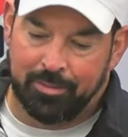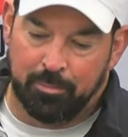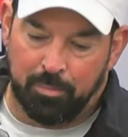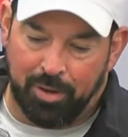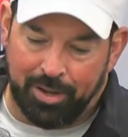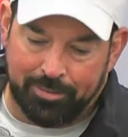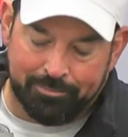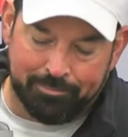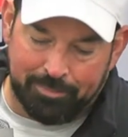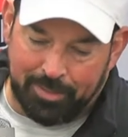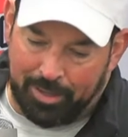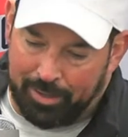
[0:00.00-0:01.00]
But
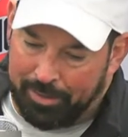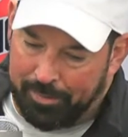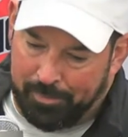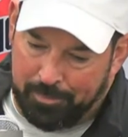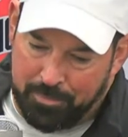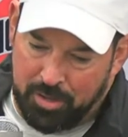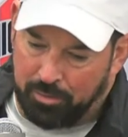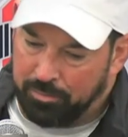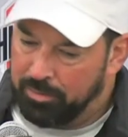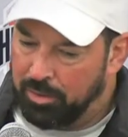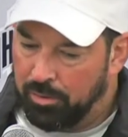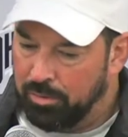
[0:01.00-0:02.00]
you know,
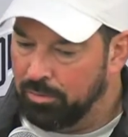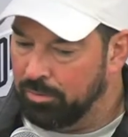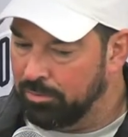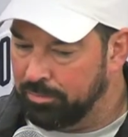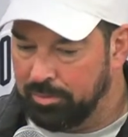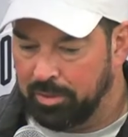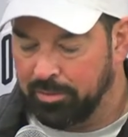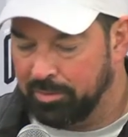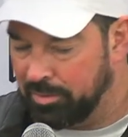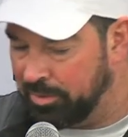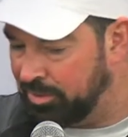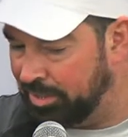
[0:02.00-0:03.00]
the whole, you know,
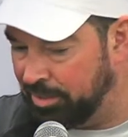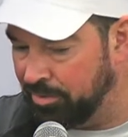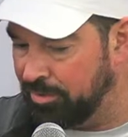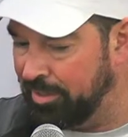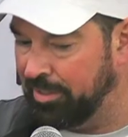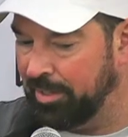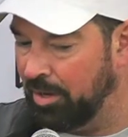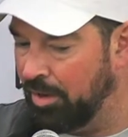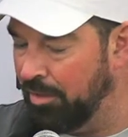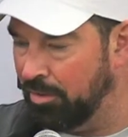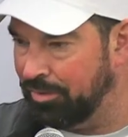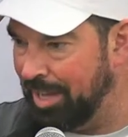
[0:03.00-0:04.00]
the signal stealing and all
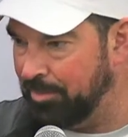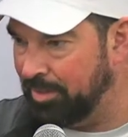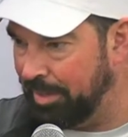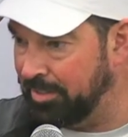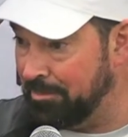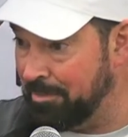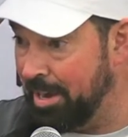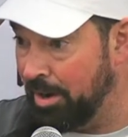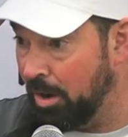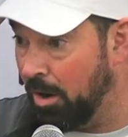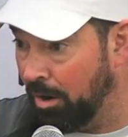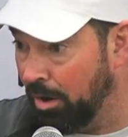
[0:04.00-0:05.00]
those types of things have made it
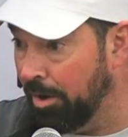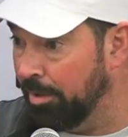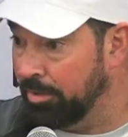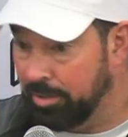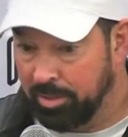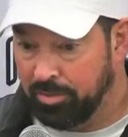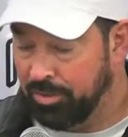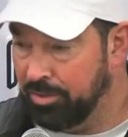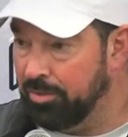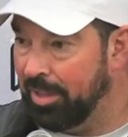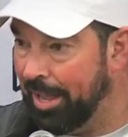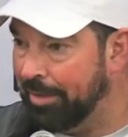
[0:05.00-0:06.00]
hard to
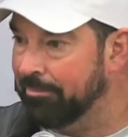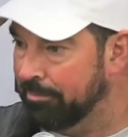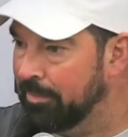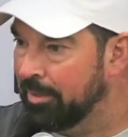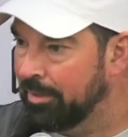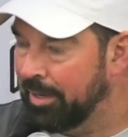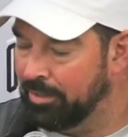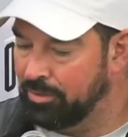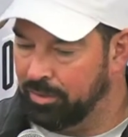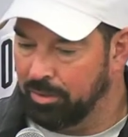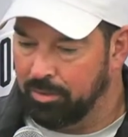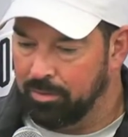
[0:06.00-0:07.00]
do that. And
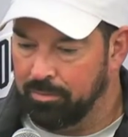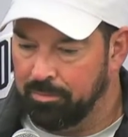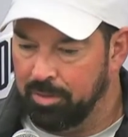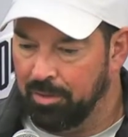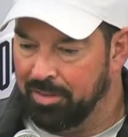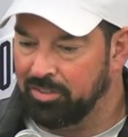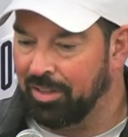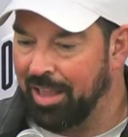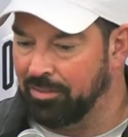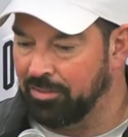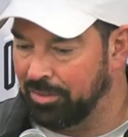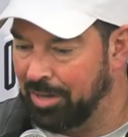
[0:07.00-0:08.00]
so, you know, this
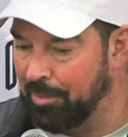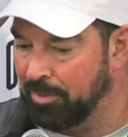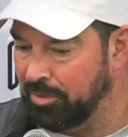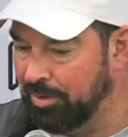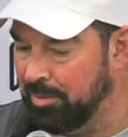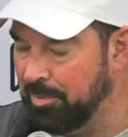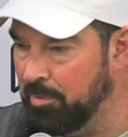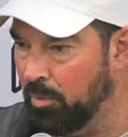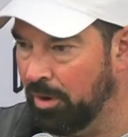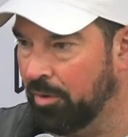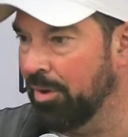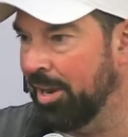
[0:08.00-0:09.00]
allows us an opportunity to be
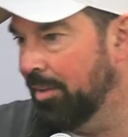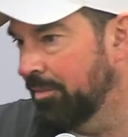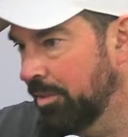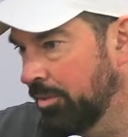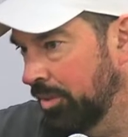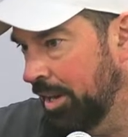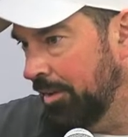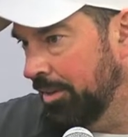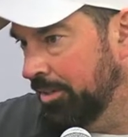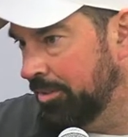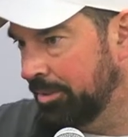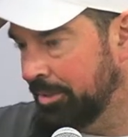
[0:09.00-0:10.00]
more creative in those
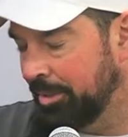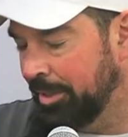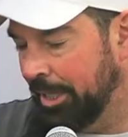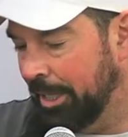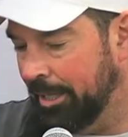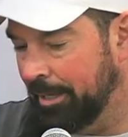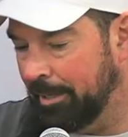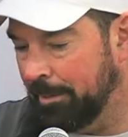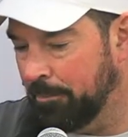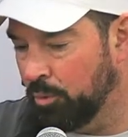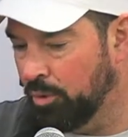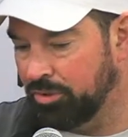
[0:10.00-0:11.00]
areas.
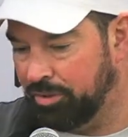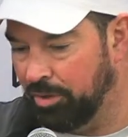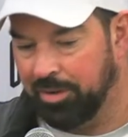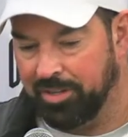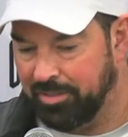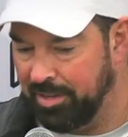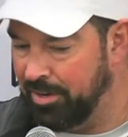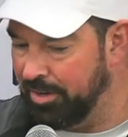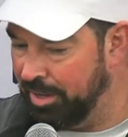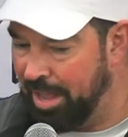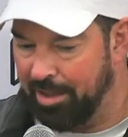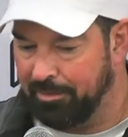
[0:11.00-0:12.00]
We'll still continue
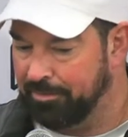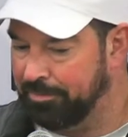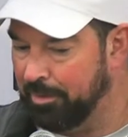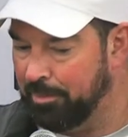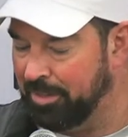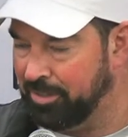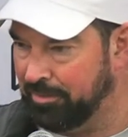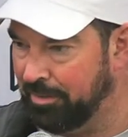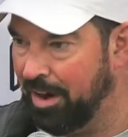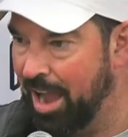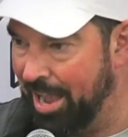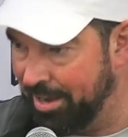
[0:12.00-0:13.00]
to have a bunch of
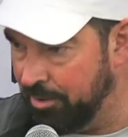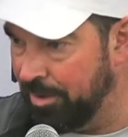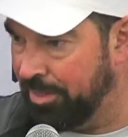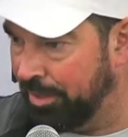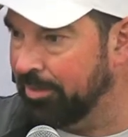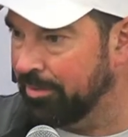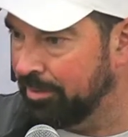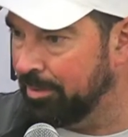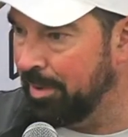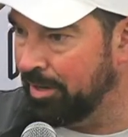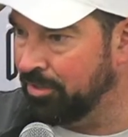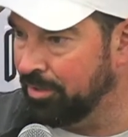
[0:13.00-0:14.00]
variety with it to
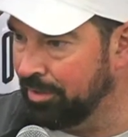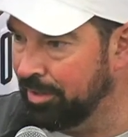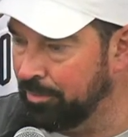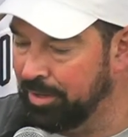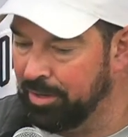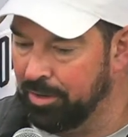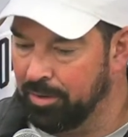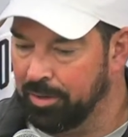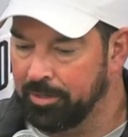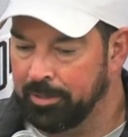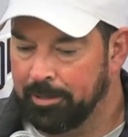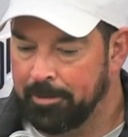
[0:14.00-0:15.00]
make sure that we can do it.